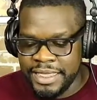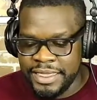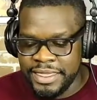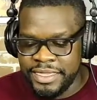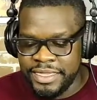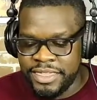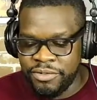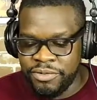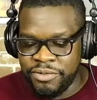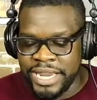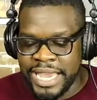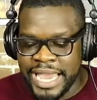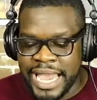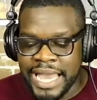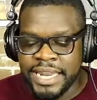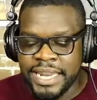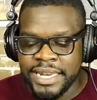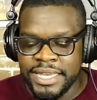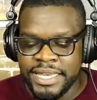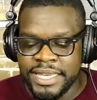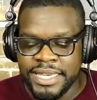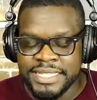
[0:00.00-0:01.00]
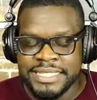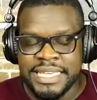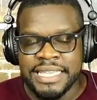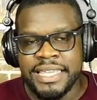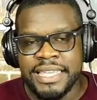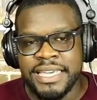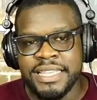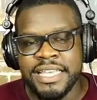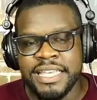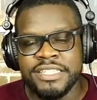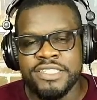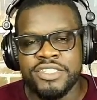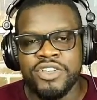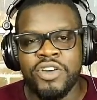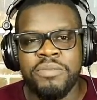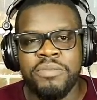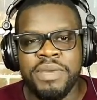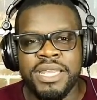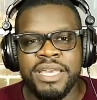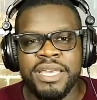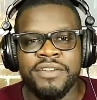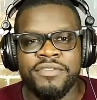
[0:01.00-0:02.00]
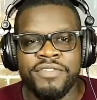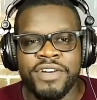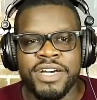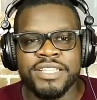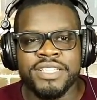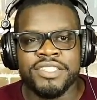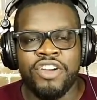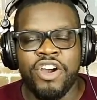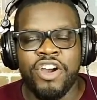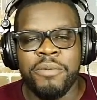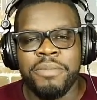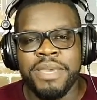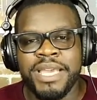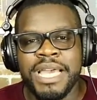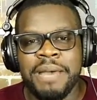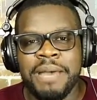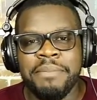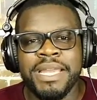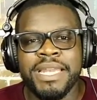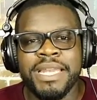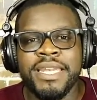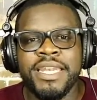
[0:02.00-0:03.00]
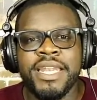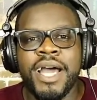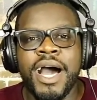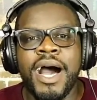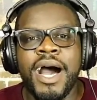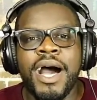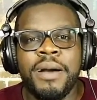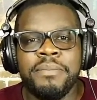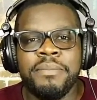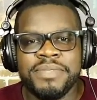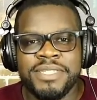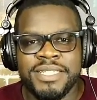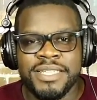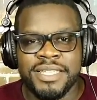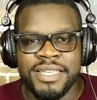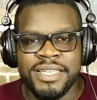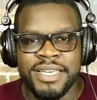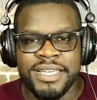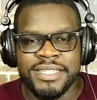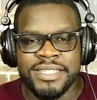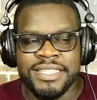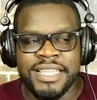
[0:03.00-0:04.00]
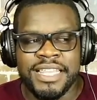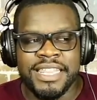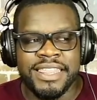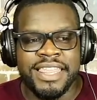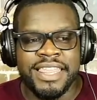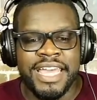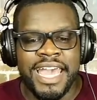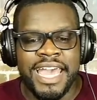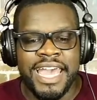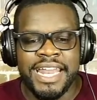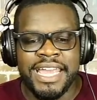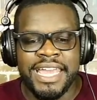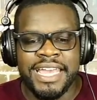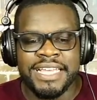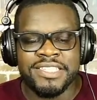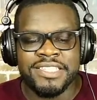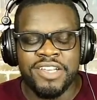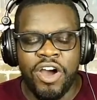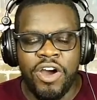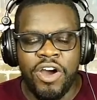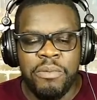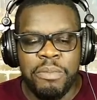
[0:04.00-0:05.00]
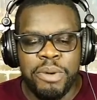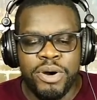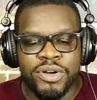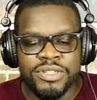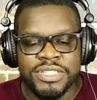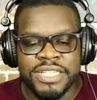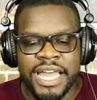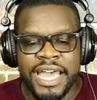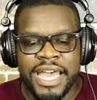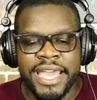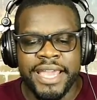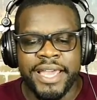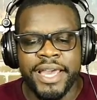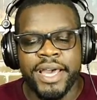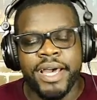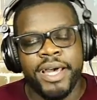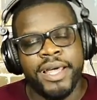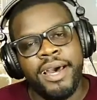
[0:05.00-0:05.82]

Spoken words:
reality is, I think that so many of us are becoming numb to this that it's almost like,